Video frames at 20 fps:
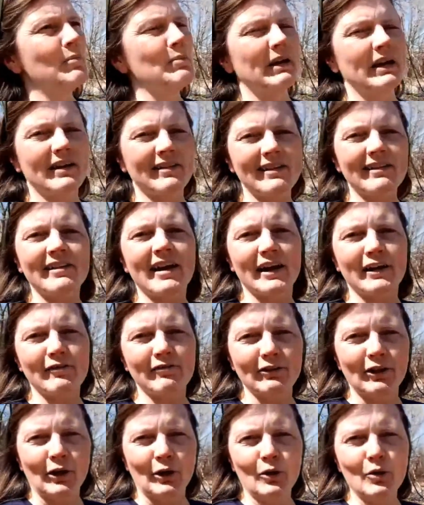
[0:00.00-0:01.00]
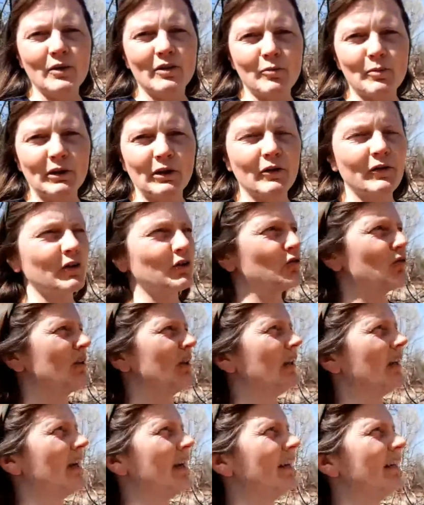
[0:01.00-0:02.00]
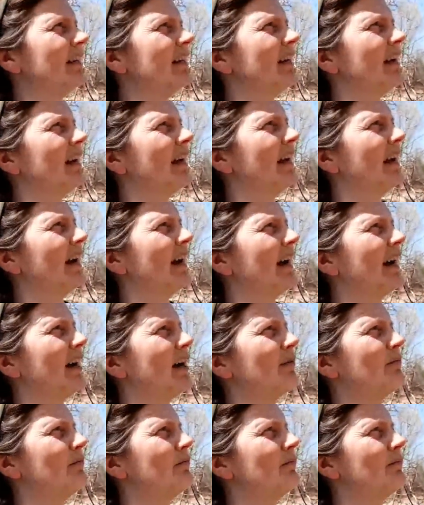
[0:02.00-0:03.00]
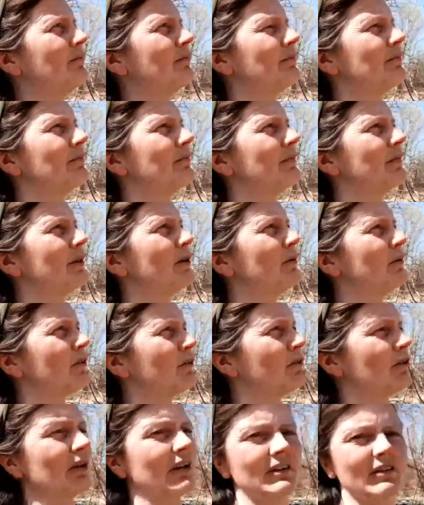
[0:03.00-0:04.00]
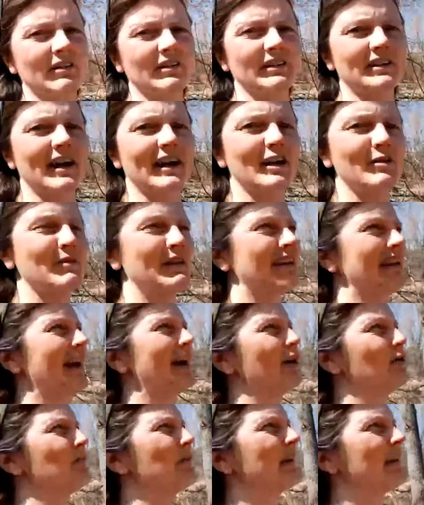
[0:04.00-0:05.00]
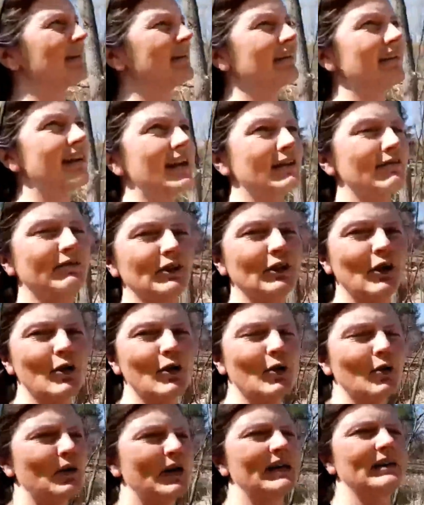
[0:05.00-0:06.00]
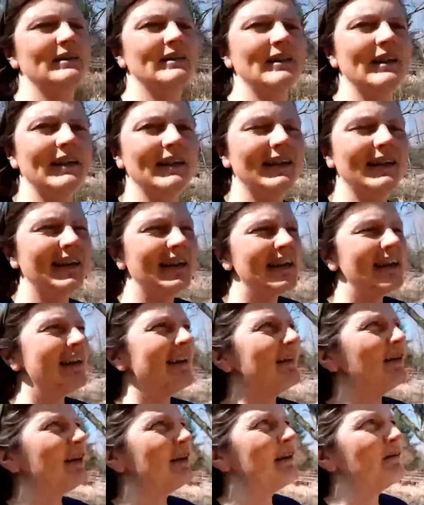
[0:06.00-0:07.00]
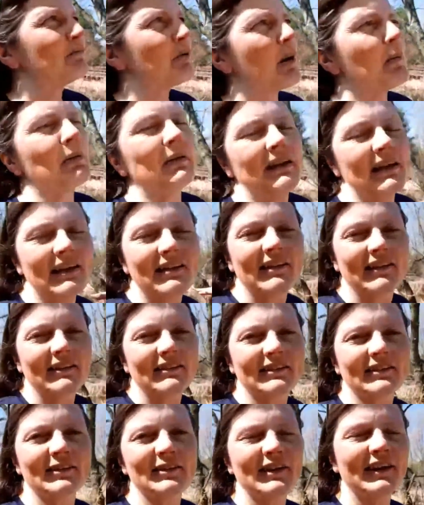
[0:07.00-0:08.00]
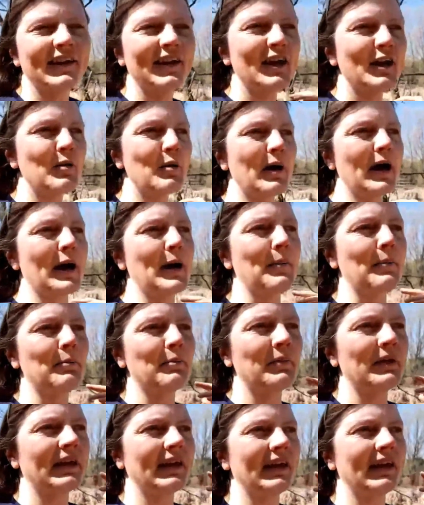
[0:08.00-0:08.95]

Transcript: Because it's kind of low, it's below the tree line. Um, oh, it's turning just a tiny bit now. Because it's kind of low, it probably isn't um,